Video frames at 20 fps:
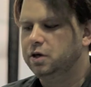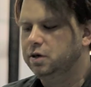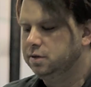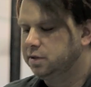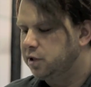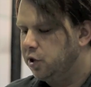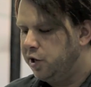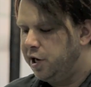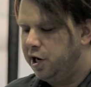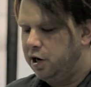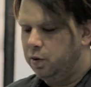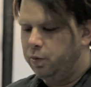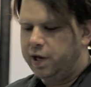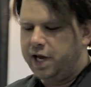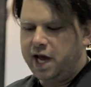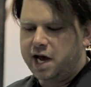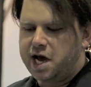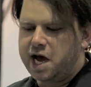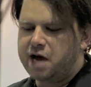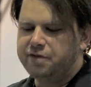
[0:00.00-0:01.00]
So here we
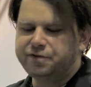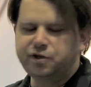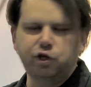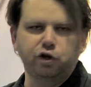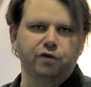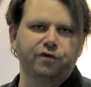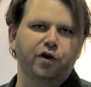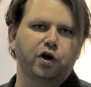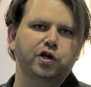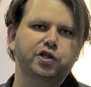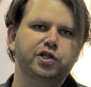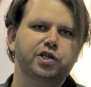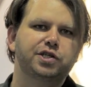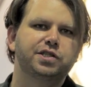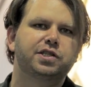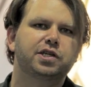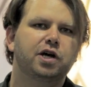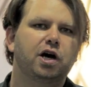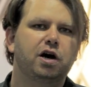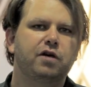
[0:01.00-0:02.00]
have two
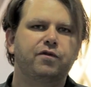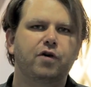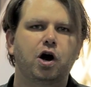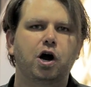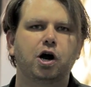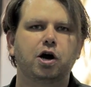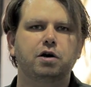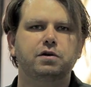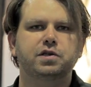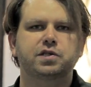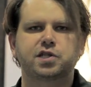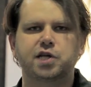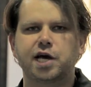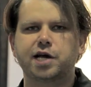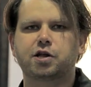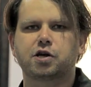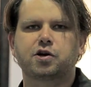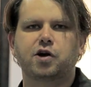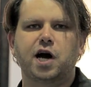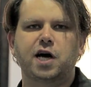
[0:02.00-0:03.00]
versions of our
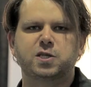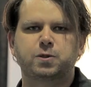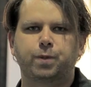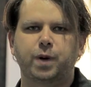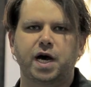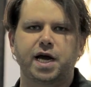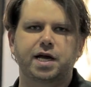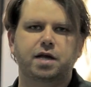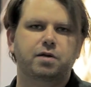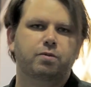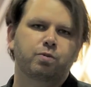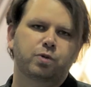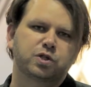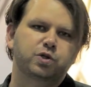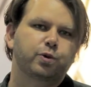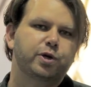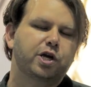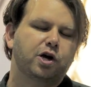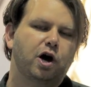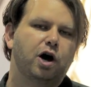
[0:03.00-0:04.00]
cyclocross bike,
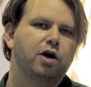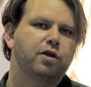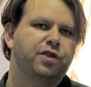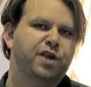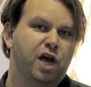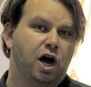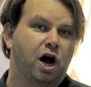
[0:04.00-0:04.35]
which we call the